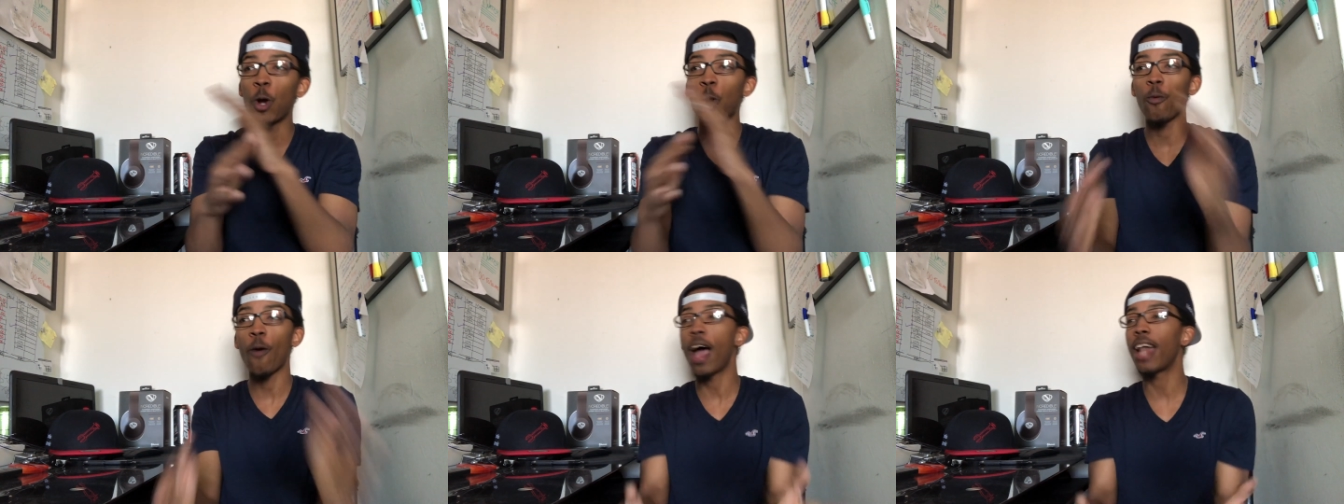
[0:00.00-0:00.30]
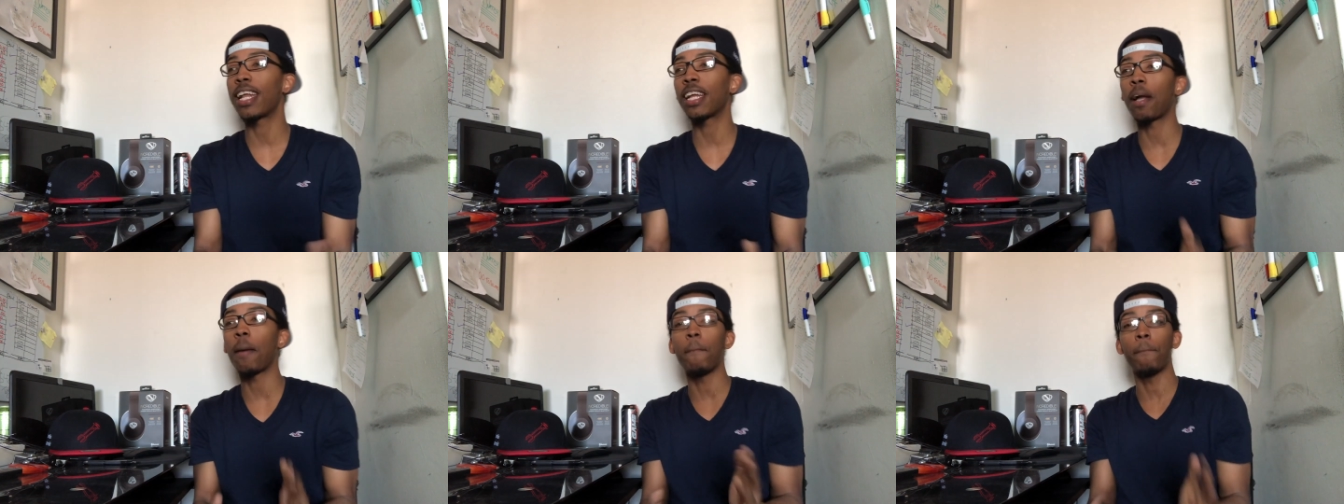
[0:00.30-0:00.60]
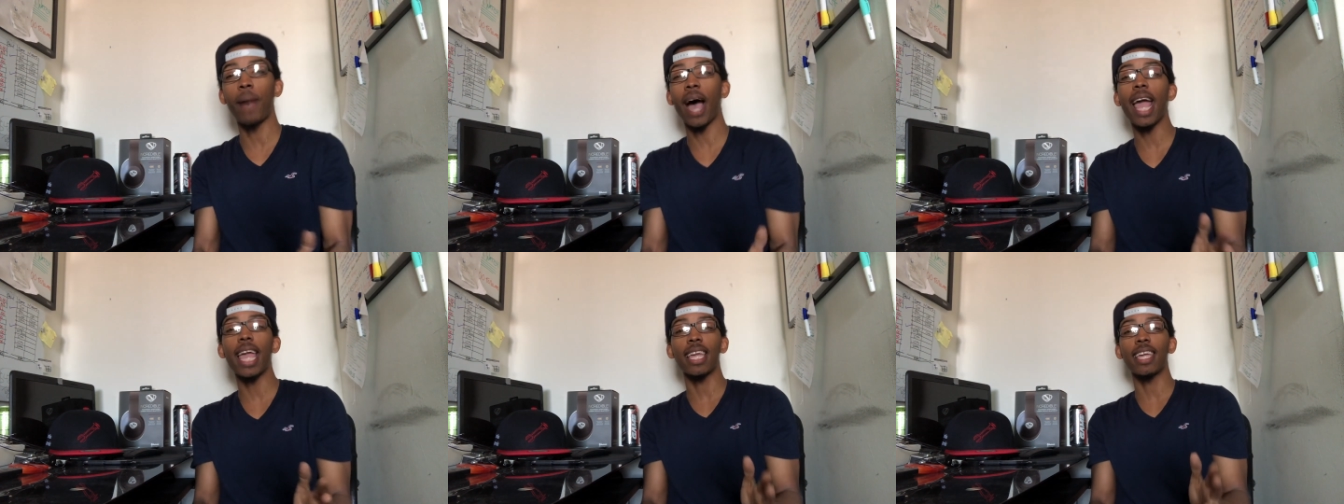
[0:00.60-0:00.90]
riding a
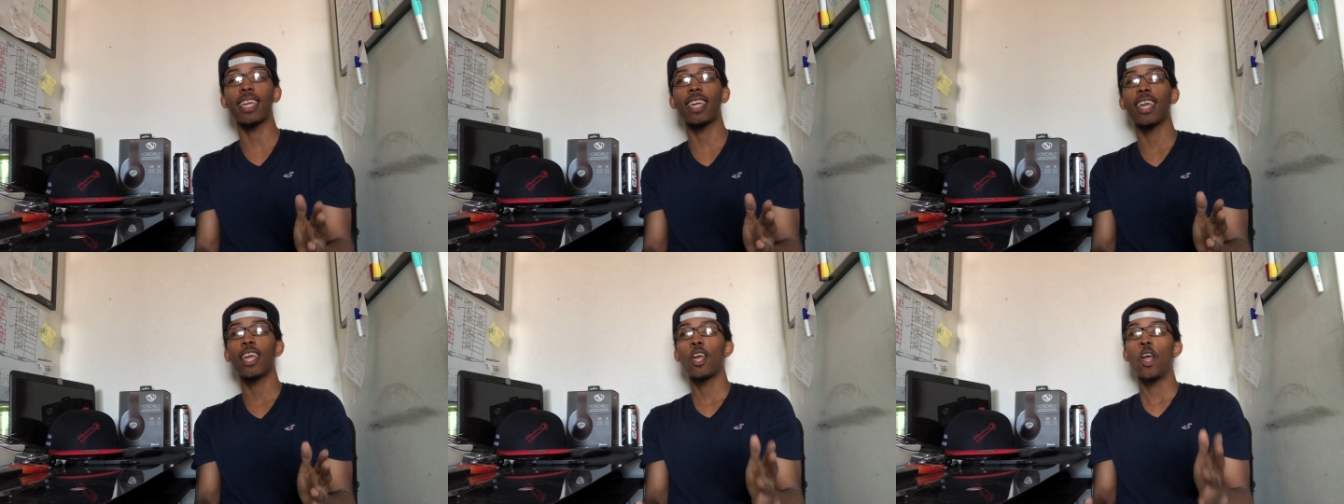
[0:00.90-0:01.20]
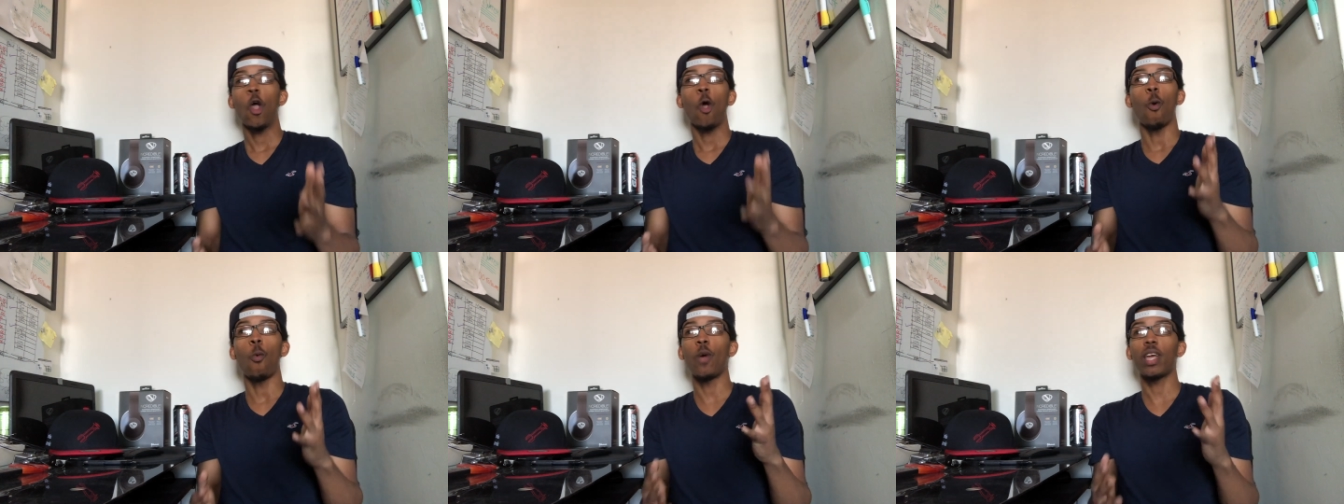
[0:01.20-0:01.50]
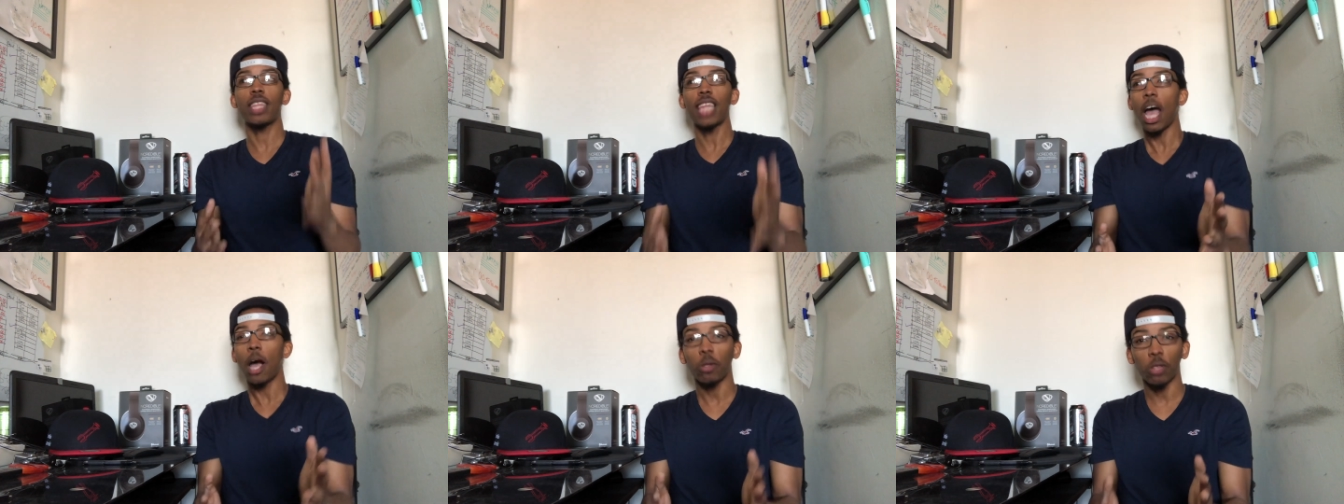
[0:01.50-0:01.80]
bike
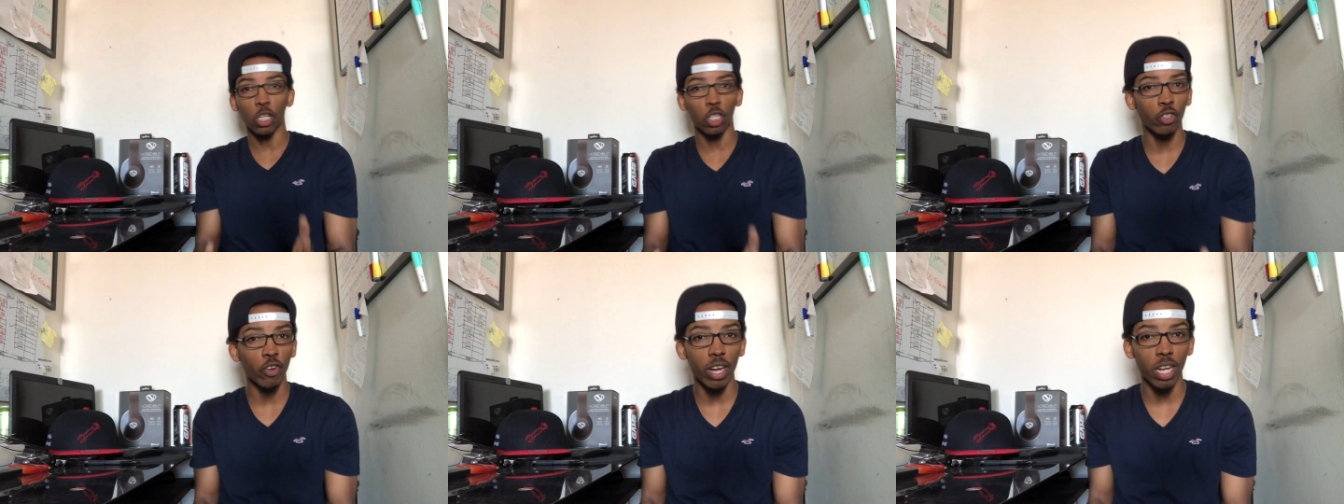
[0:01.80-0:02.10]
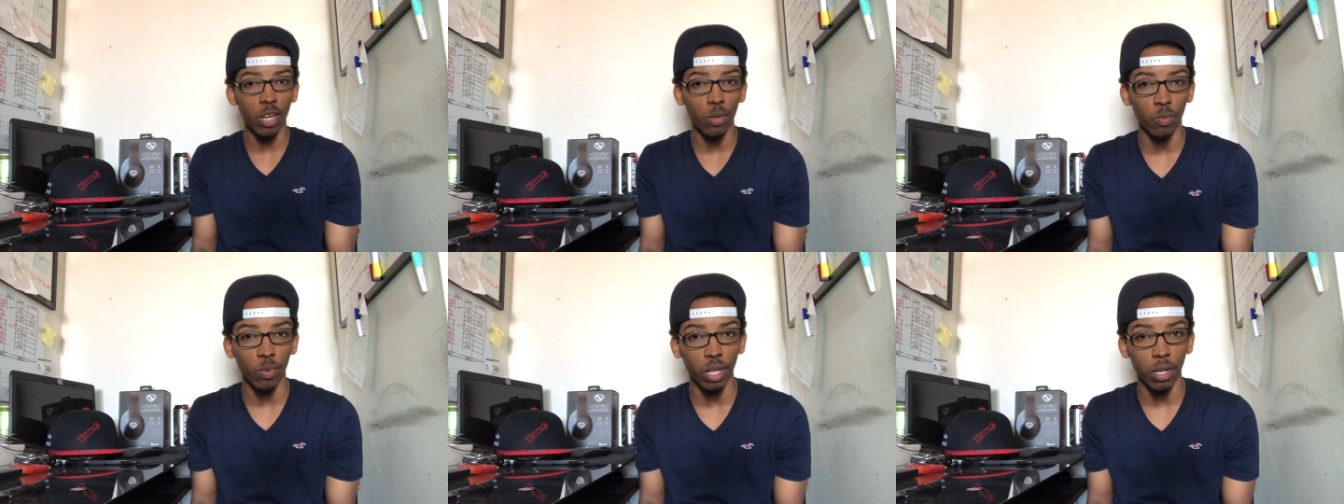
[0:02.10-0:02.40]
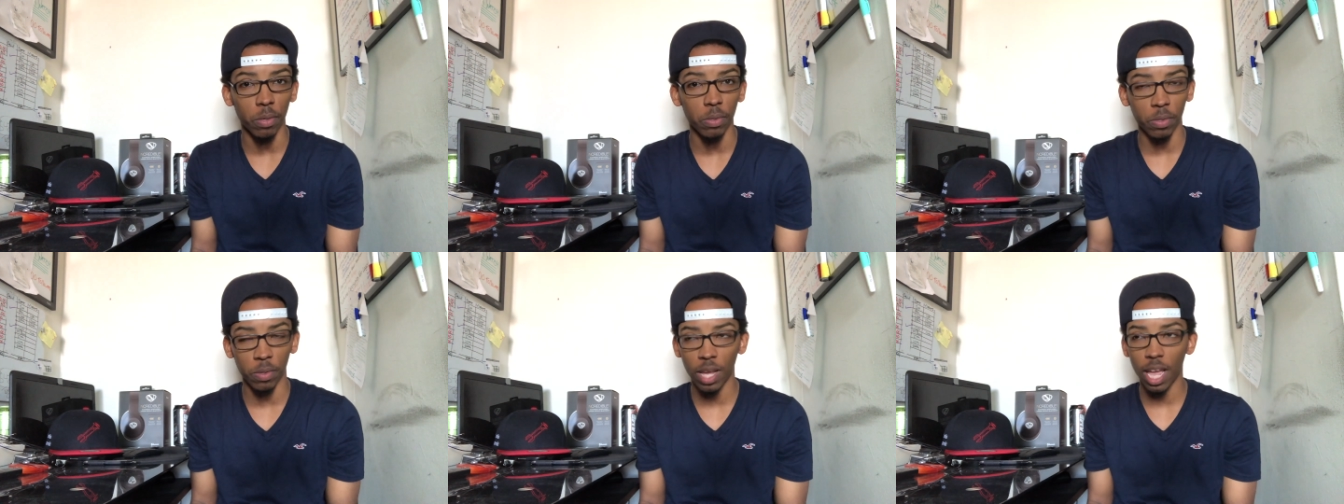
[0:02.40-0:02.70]
without the training wheels,